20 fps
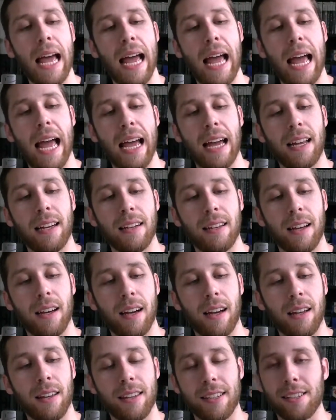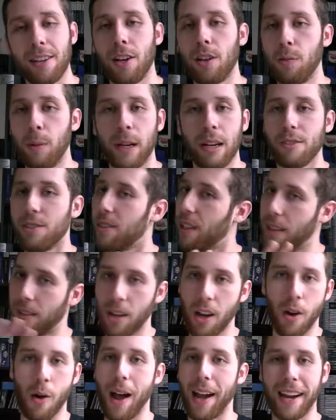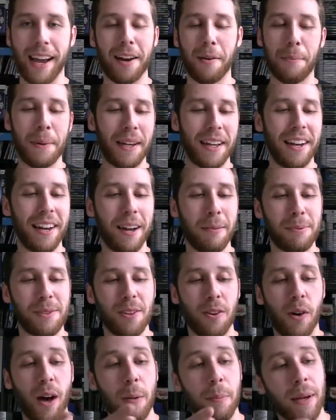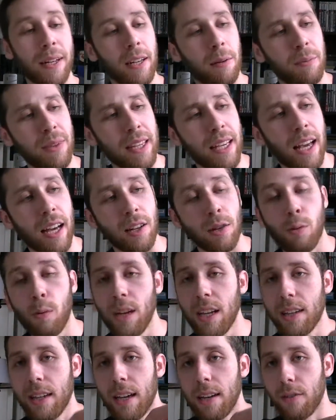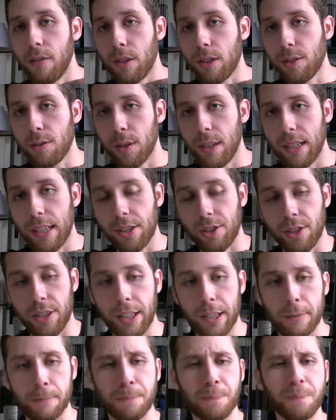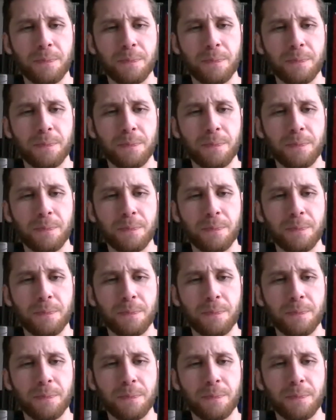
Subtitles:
And this Halloween, I was just like, no, I gotta pick it up. So I picked up the 20th anniversary edition here.